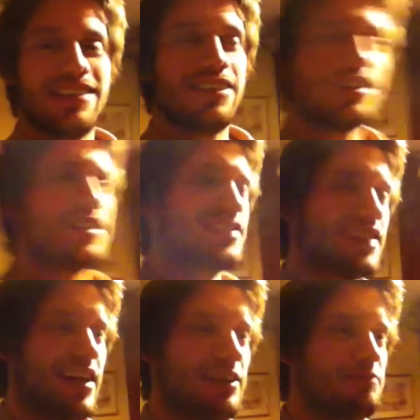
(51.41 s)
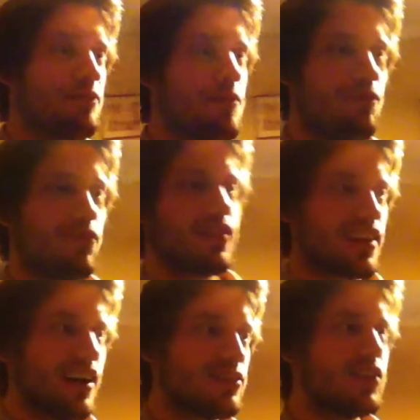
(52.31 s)
Because I've
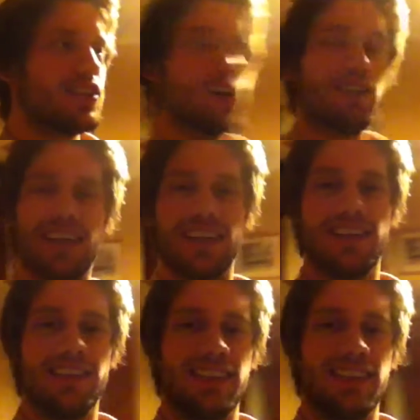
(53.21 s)
got nothing.